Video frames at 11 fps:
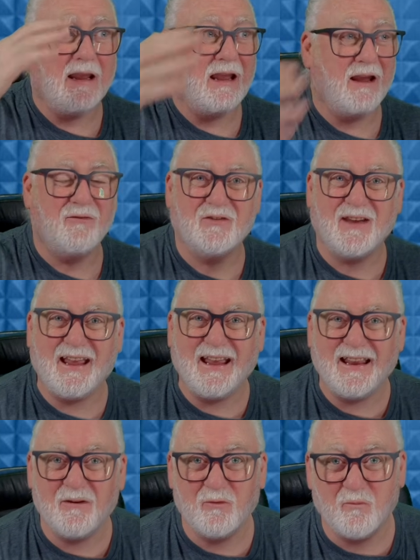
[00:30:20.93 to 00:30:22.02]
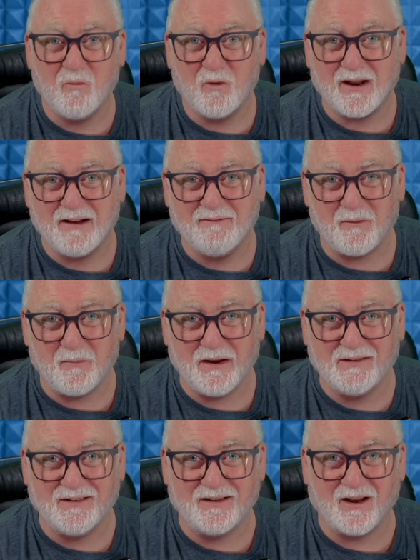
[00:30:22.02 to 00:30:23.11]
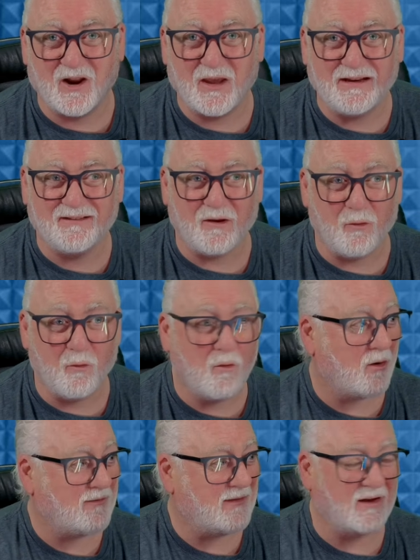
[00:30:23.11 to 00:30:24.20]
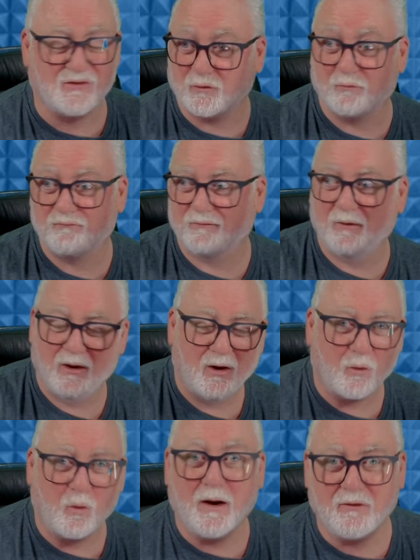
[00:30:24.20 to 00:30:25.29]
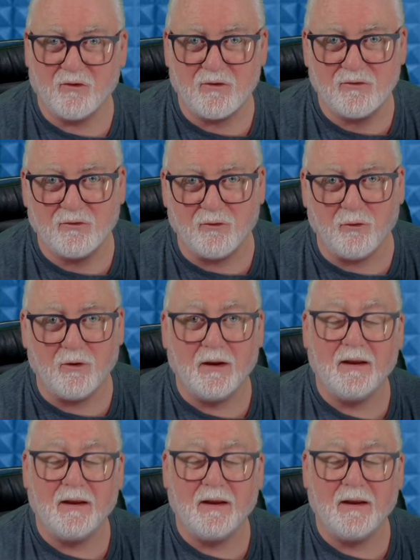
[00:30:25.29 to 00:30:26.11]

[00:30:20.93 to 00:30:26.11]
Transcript: If there's any more information you'd like to know on this quick run through,